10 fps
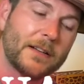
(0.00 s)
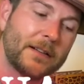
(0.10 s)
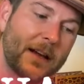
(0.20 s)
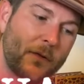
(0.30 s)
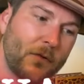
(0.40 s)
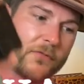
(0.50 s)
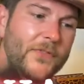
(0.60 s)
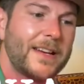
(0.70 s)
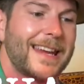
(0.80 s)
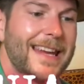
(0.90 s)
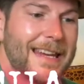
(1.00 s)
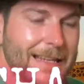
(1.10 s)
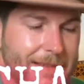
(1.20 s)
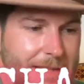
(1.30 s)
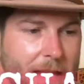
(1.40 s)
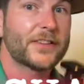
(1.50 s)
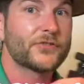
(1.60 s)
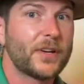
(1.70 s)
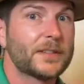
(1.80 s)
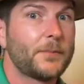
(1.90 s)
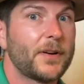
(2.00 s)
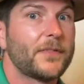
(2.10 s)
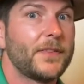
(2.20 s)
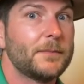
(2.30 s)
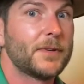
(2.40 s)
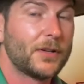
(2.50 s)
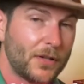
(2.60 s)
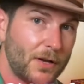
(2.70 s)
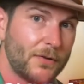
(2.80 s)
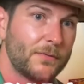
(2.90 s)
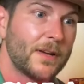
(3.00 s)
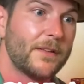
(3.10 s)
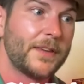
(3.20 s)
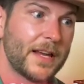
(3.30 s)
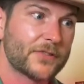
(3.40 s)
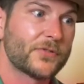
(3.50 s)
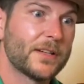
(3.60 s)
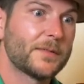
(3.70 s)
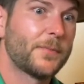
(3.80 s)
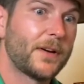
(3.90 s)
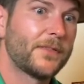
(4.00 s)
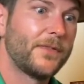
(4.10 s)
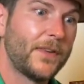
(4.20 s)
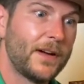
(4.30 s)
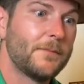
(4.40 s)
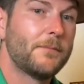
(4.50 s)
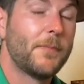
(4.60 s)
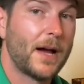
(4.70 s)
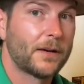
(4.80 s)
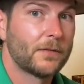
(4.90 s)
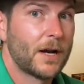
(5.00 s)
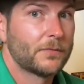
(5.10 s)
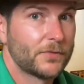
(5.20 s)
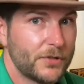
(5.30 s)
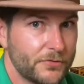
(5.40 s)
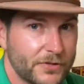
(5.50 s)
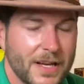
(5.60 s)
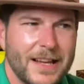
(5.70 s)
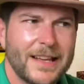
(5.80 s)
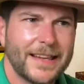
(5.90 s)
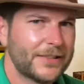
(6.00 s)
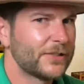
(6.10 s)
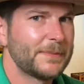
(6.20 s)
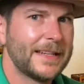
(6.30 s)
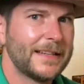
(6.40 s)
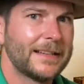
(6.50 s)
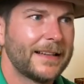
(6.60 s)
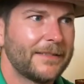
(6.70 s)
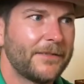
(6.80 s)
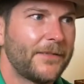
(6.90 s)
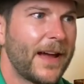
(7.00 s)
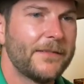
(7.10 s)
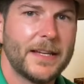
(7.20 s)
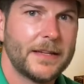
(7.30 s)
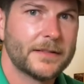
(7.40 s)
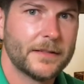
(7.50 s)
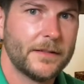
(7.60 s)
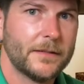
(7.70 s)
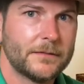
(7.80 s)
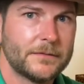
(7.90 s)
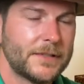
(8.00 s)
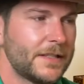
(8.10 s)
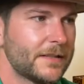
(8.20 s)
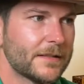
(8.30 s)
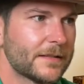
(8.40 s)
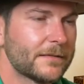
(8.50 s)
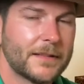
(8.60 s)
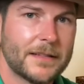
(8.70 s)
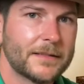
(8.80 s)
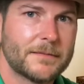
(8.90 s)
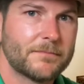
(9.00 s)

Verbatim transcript: Now, Orphic is Extrait de Parfum clone of the Extrait de Parfum Baccarat Rouge. That took me like five takes to do. Jesus. That's...